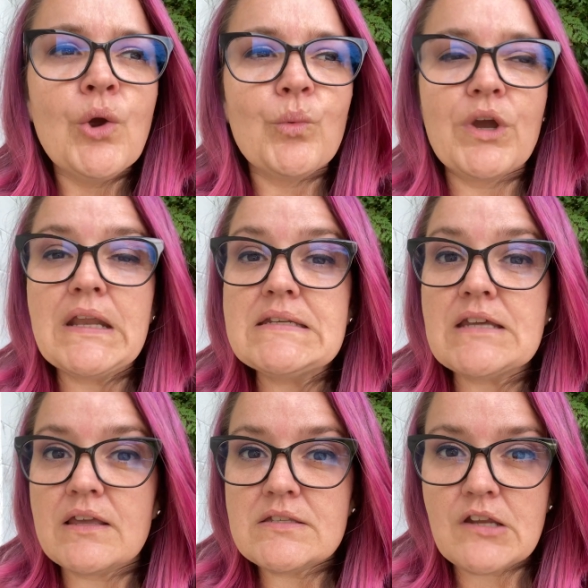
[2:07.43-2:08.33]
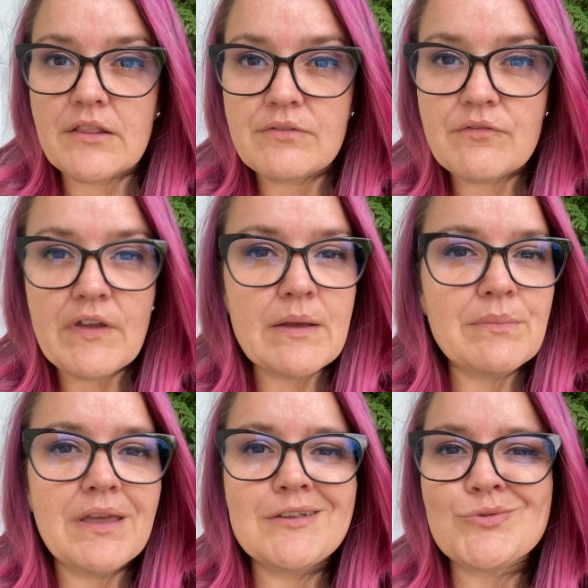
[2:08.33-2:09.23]
We're going to dust all of the fan
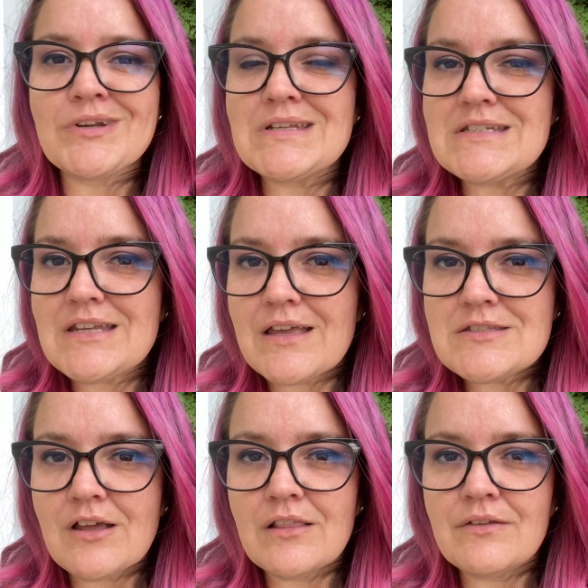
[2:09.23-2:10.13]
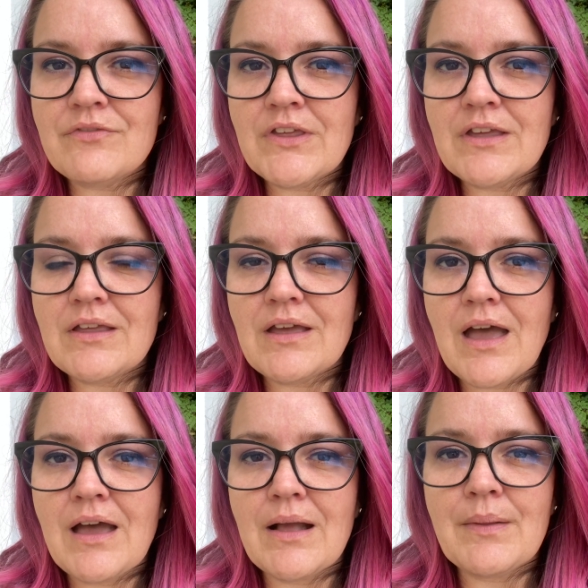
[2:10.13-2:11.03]
blades, we're going to dust all of the
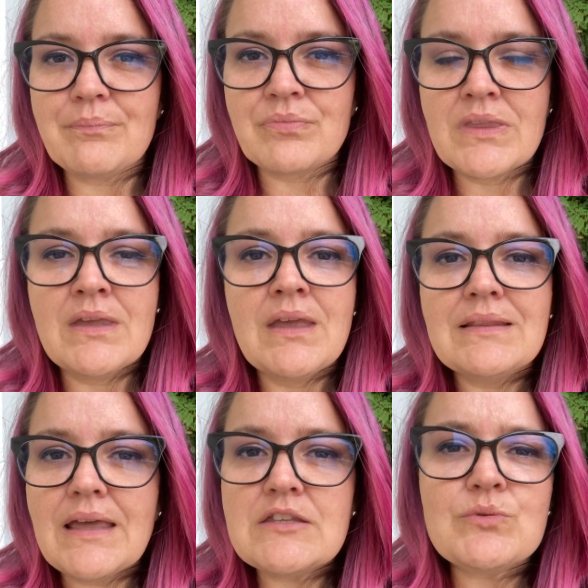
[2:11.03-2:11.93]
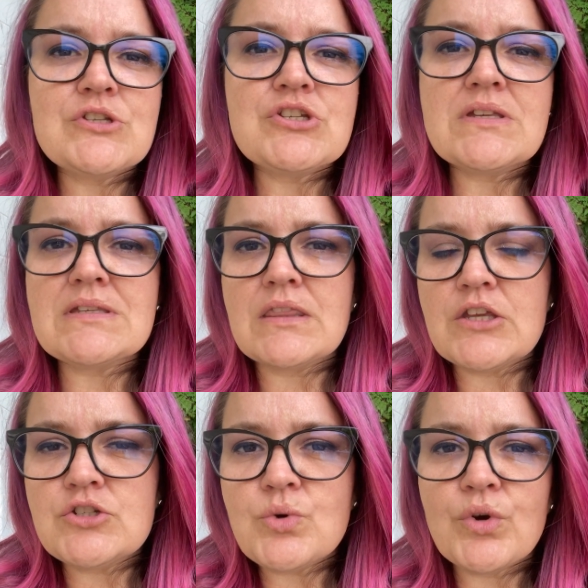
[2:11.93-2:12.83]
light switches and
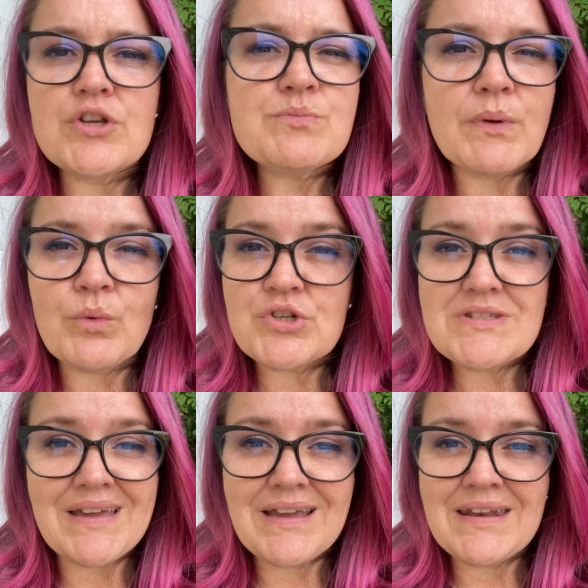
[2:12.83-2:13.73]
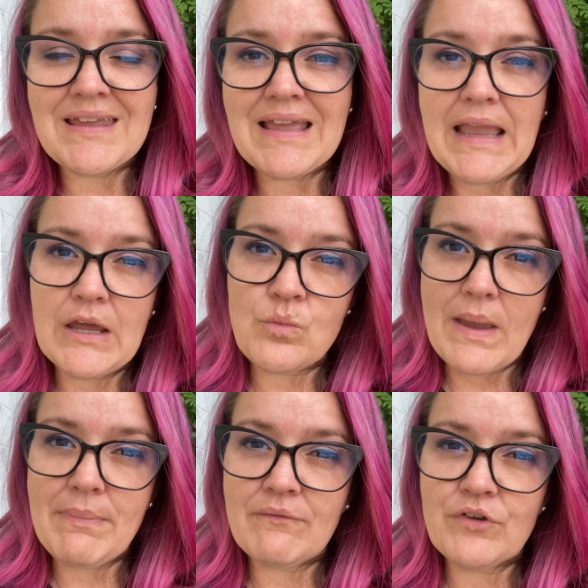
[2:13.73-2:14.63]
the doors, but we're just not going to hand
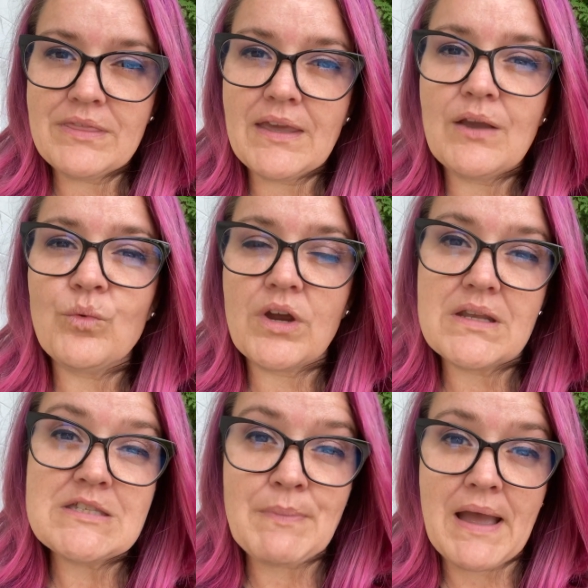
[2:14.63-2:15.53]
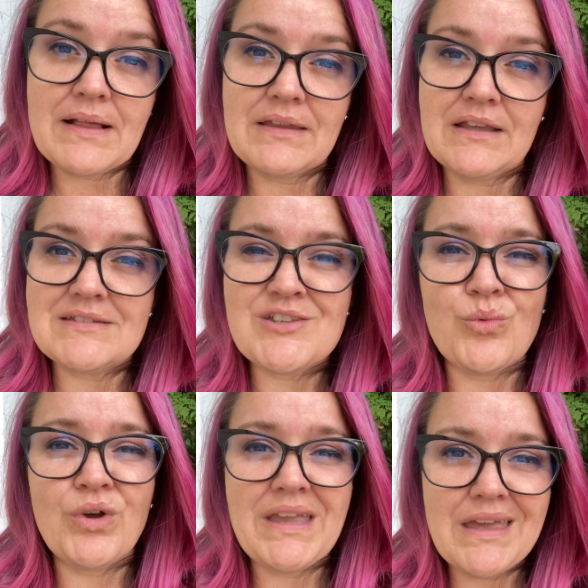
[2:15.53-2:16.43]
wipe everything. We're going to spot clean. So
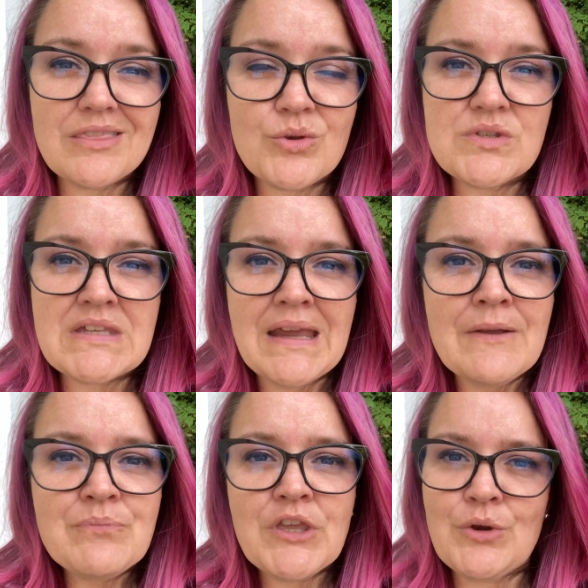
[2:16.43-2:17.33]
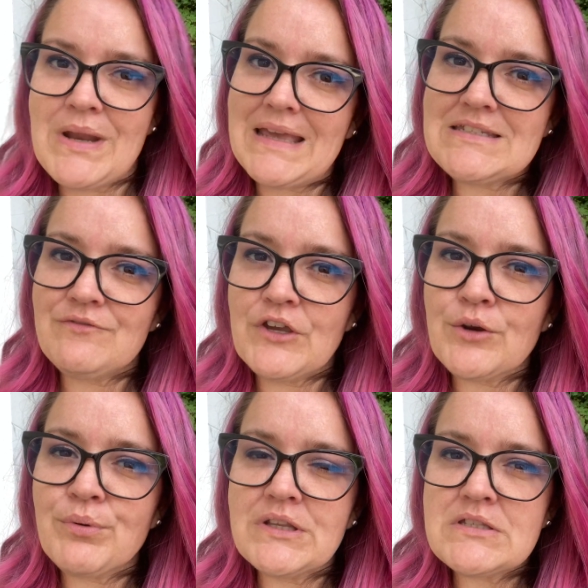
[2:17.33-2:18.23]
we'll get those nasty
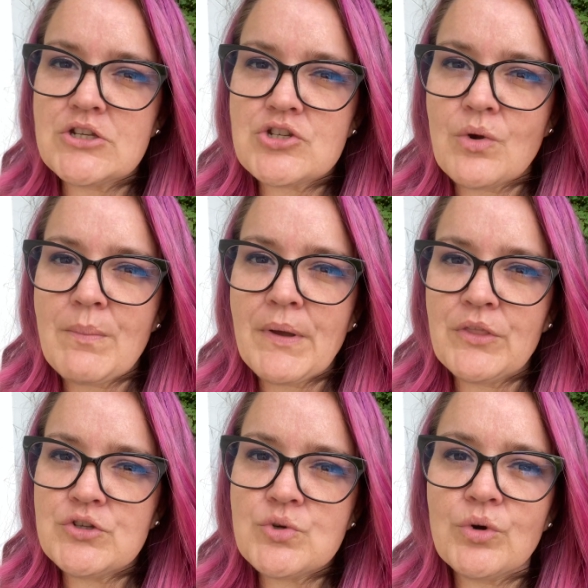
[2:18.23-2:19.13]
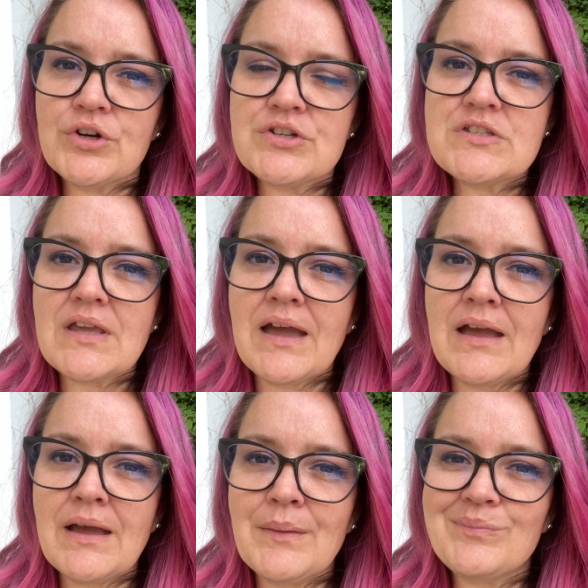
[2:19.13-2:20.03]
fingerprints that show up on the doors,
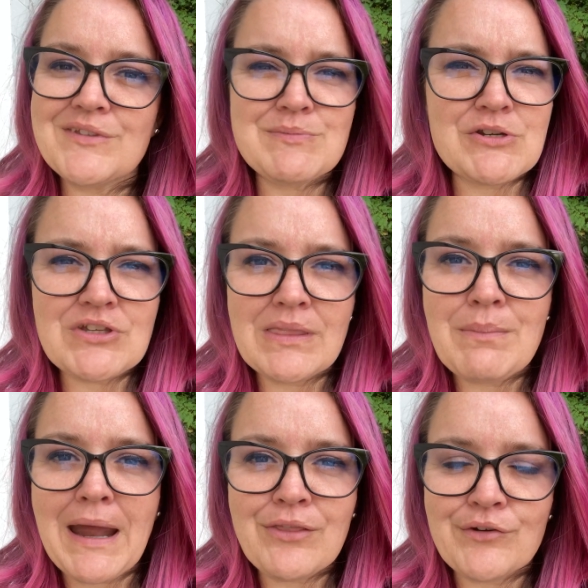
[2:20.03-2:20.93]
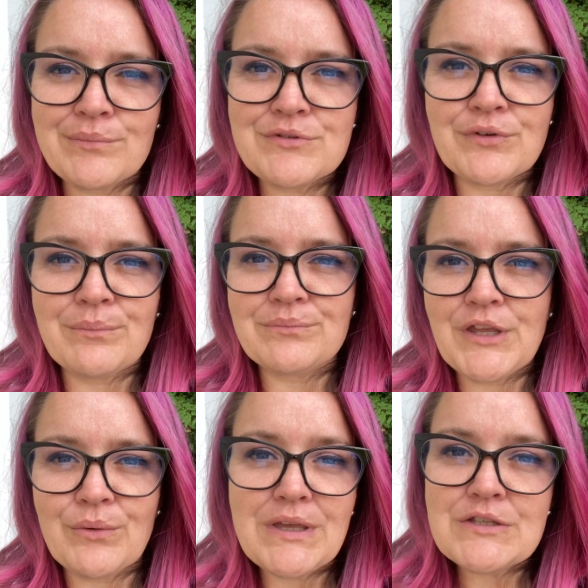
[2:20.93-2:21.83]
especially in the bathrooms from
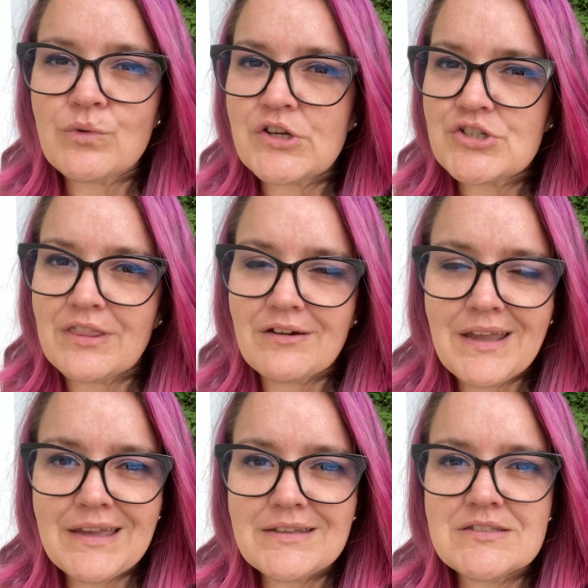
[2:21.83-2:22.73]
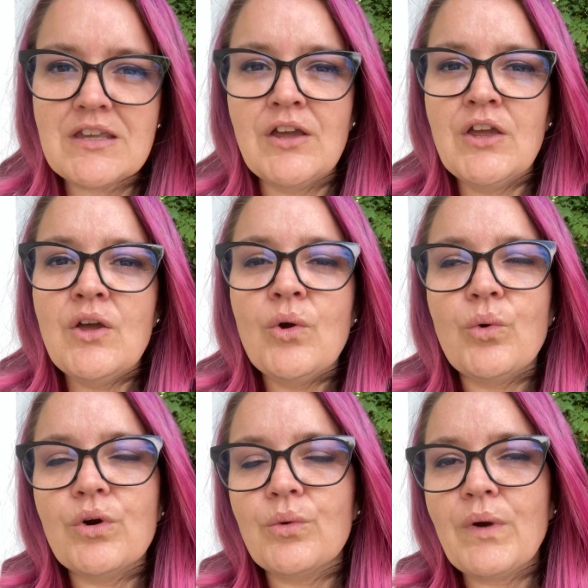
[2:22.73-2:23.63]
kids washing their hands
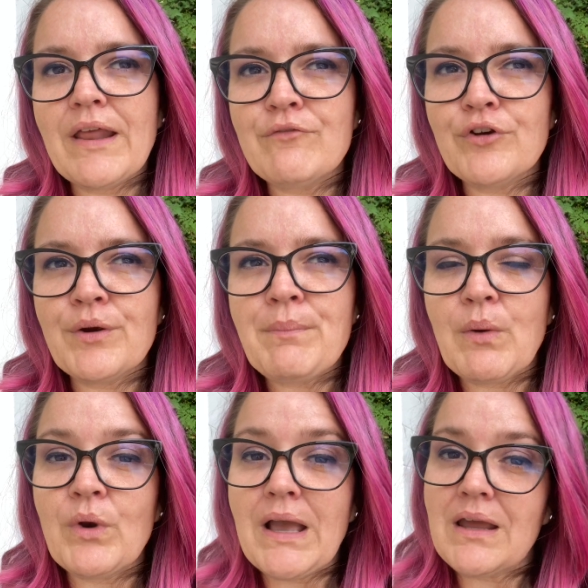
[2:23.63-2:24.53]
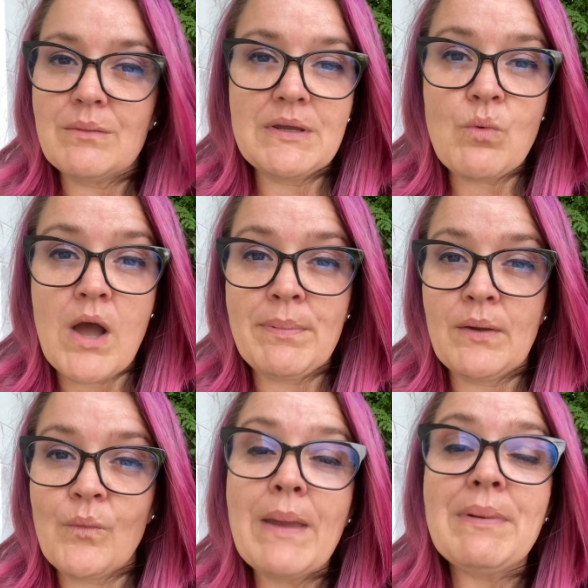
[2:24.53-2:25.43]
or whatever, but we're not going to be
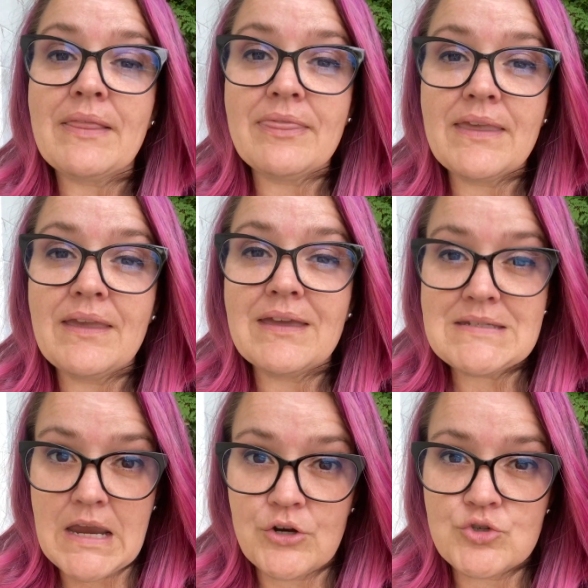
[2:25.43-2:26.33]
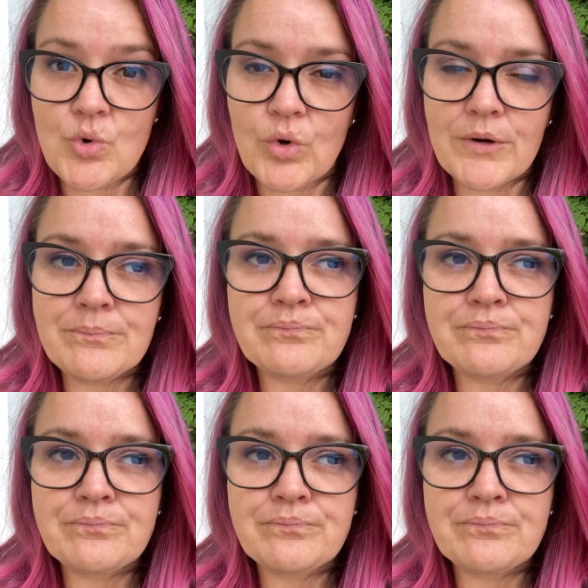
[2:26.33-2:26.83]
wiping the entire door.